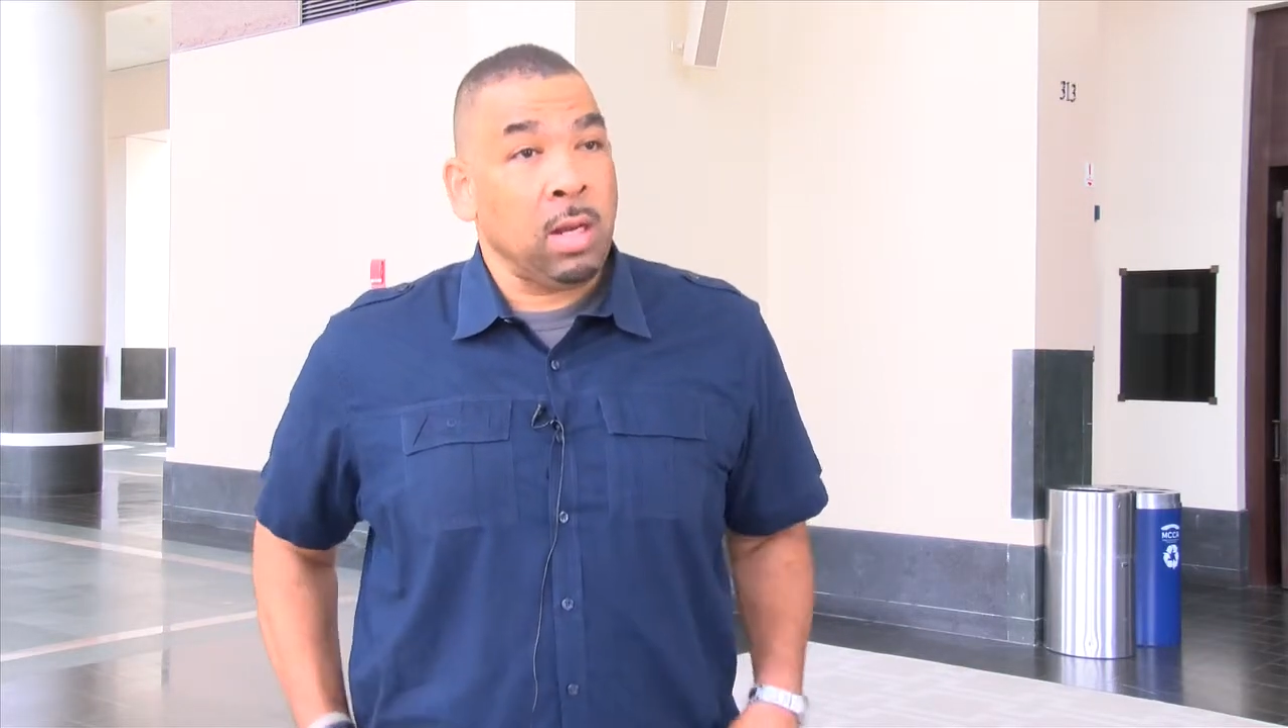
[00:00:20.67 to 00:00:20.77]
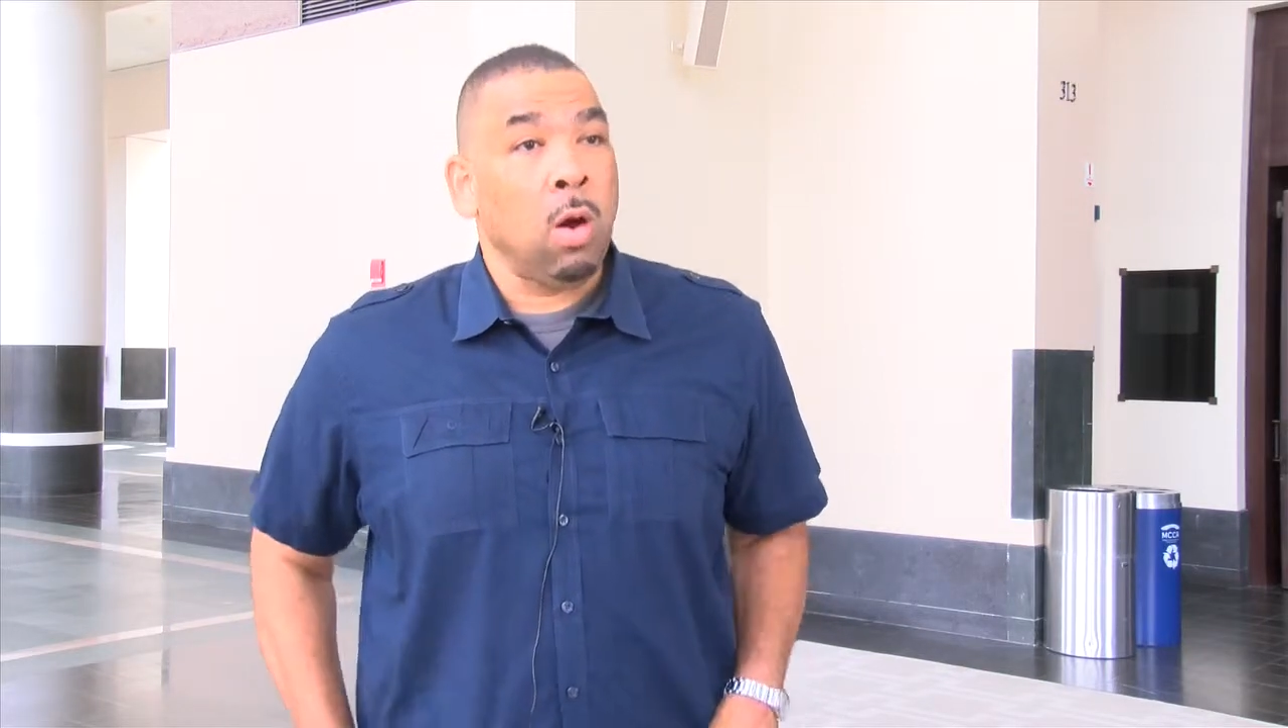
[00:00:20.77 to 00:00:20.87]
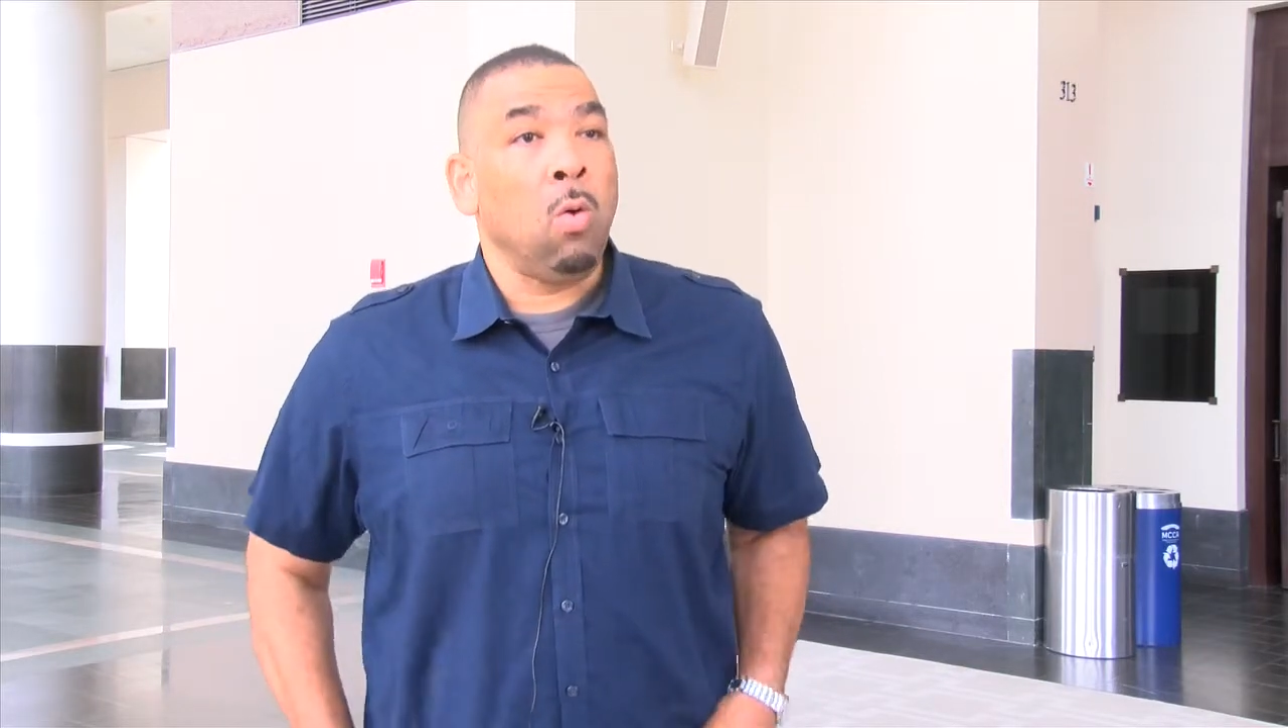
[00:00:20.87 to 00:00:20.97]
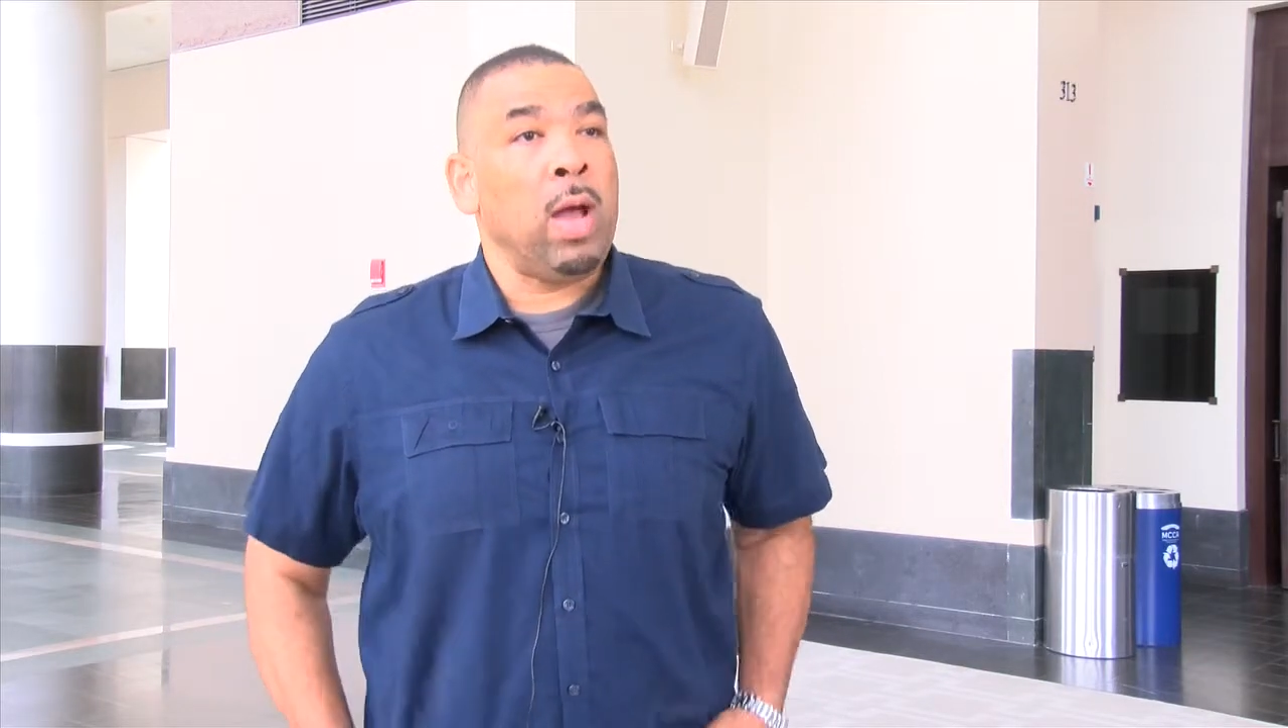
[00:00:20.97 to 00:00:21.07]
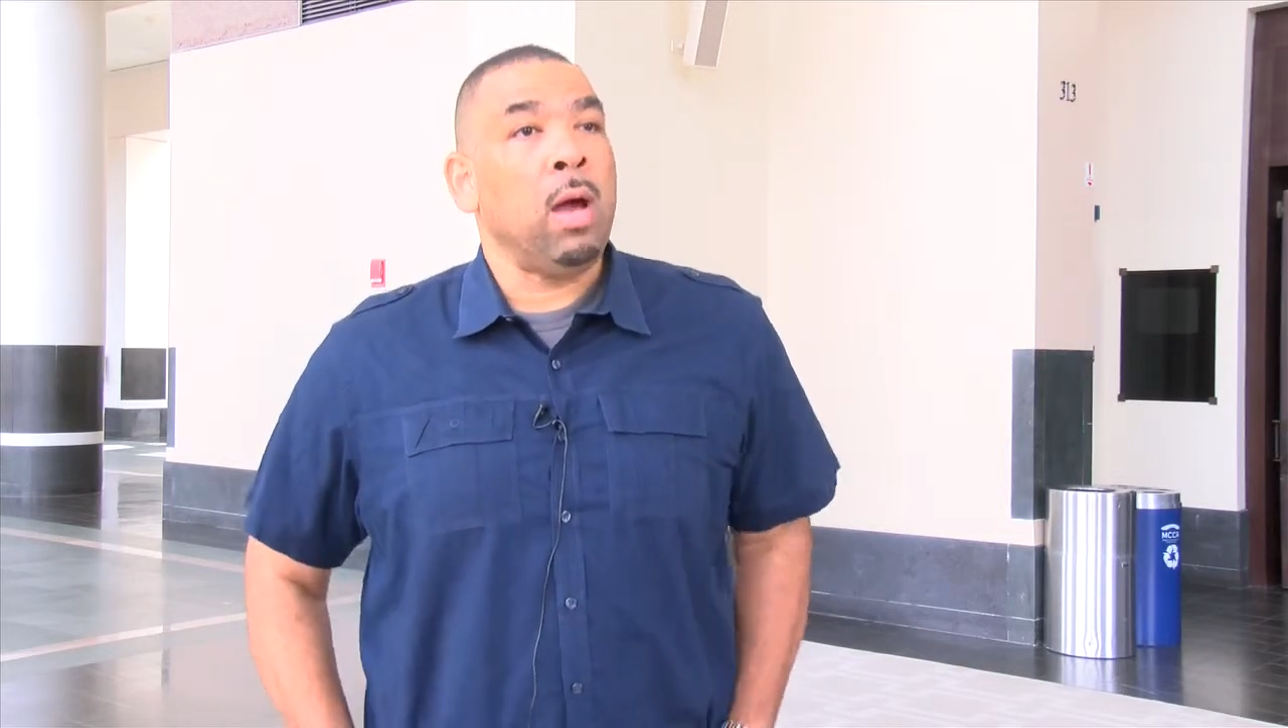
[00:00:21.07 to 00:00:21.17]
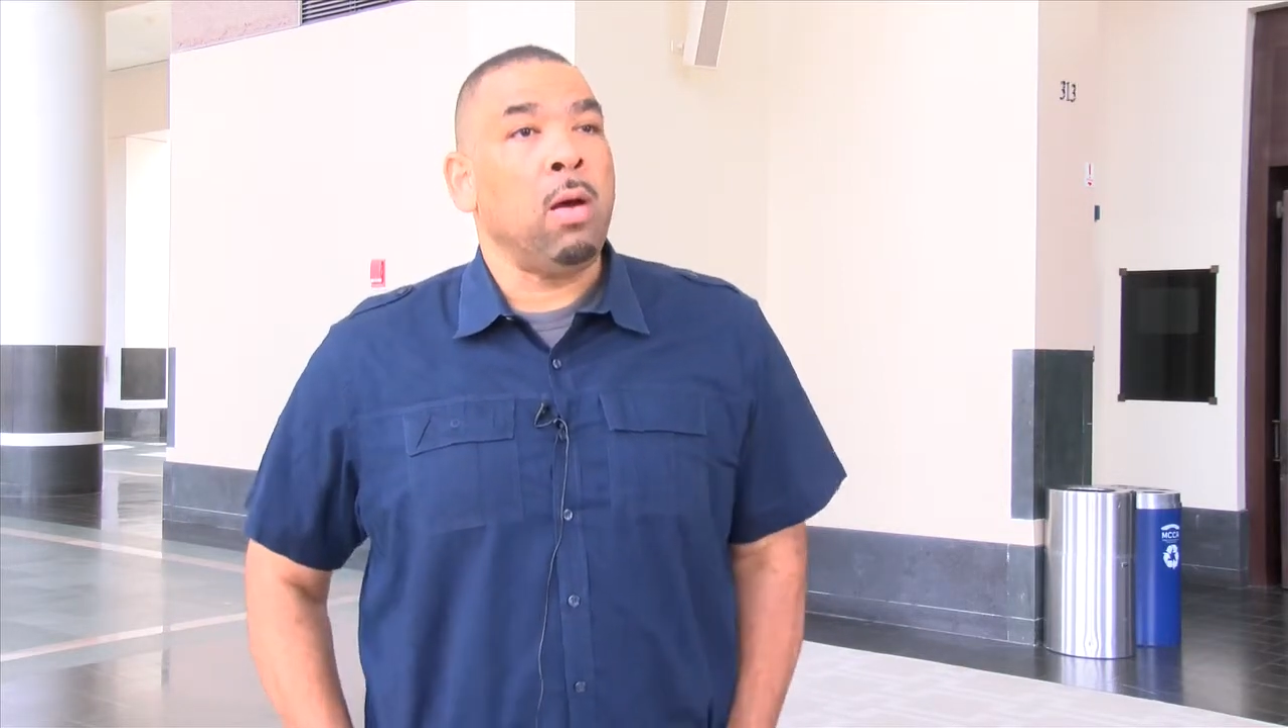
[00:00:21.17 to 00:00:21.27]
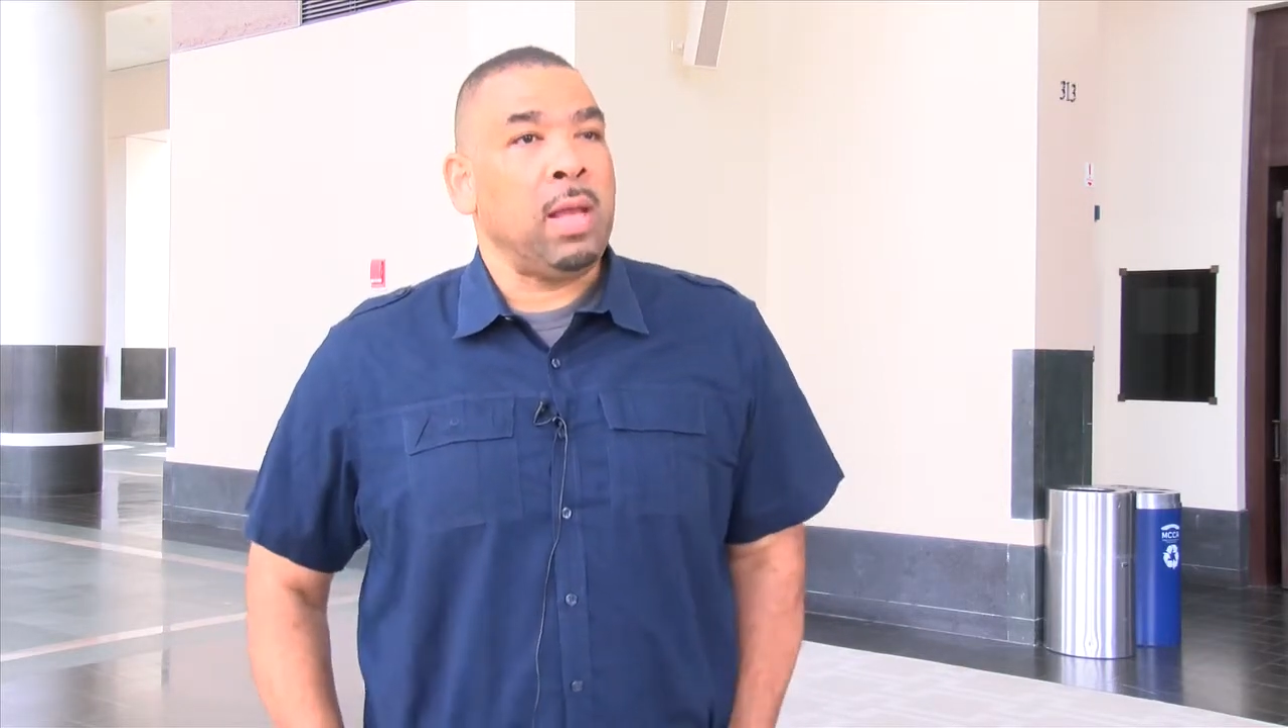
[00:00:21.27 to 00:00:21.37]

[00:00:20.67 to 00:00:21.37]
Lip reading: go well,